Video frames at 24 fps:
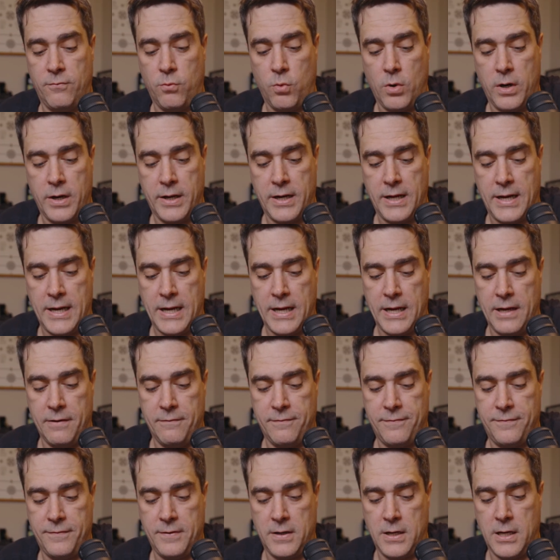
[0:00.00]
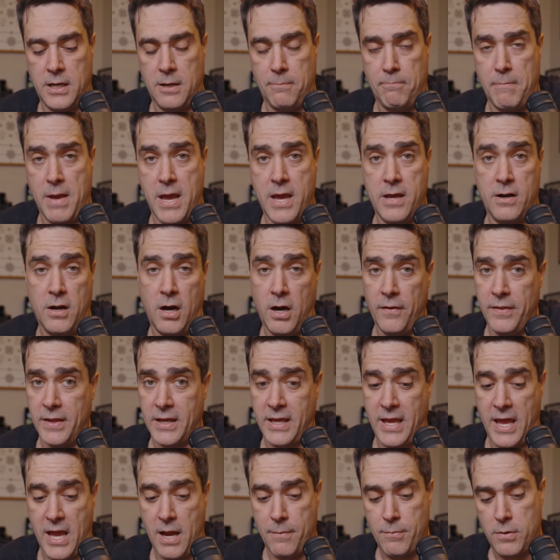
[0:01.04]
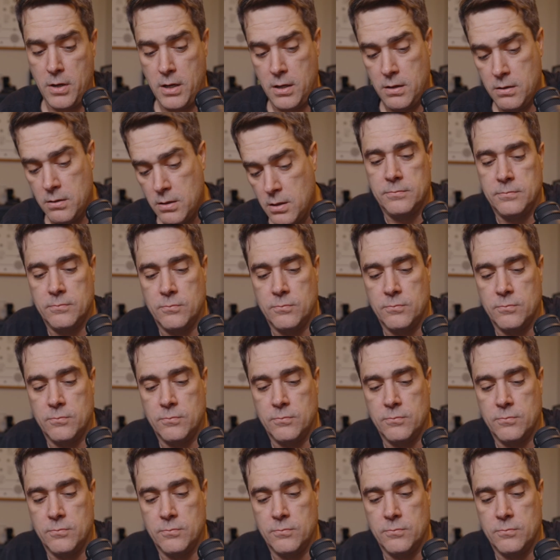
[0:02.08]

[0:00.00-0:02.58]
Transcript: what I've made on the camera,